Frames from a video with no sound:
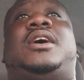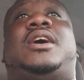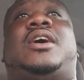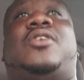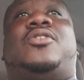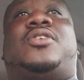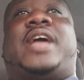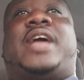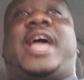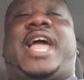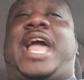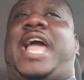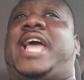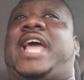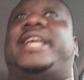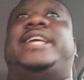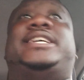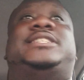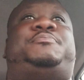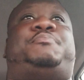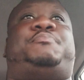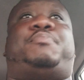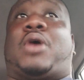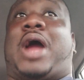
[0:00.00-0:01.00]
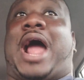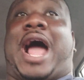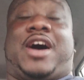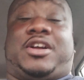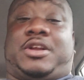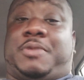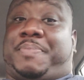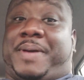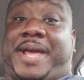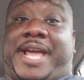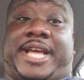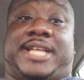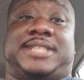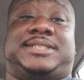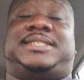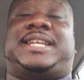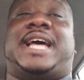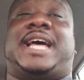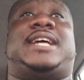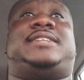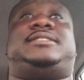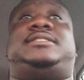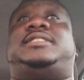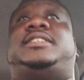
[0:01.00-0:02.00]
Okay, and he's proud to pay his
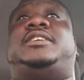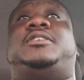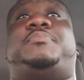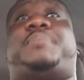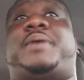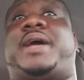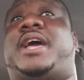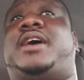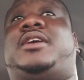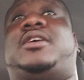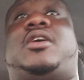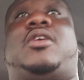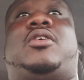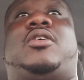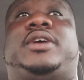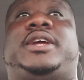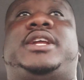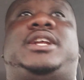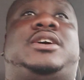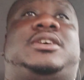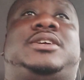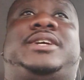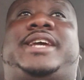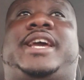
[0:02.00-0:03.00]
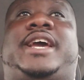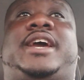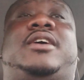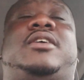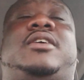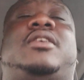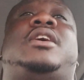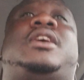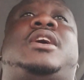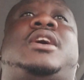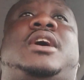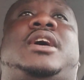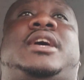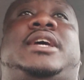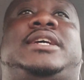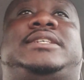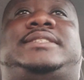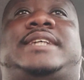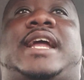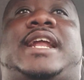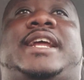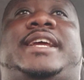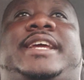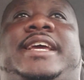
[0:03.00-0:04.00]
taxes. He'll pay it all. He doesn't care. He's
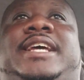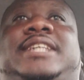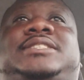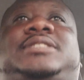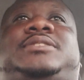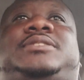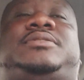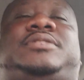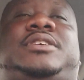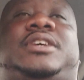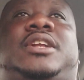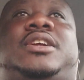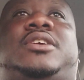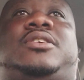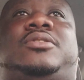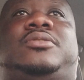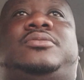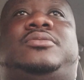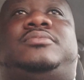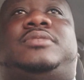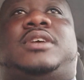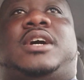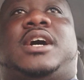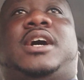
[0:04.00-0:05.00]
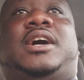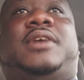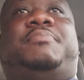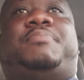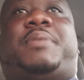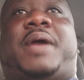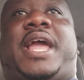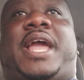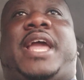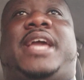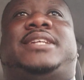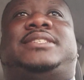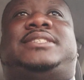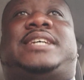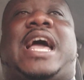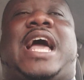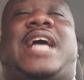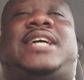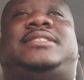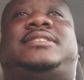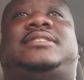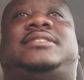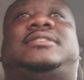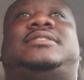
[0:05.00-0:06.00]
not against, paying
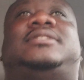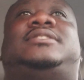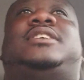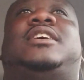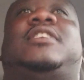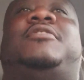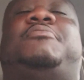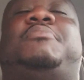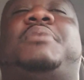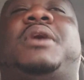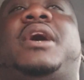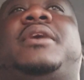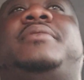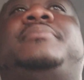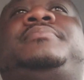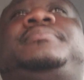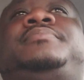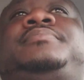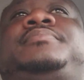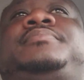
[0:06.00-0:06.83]
taxes and stuff, but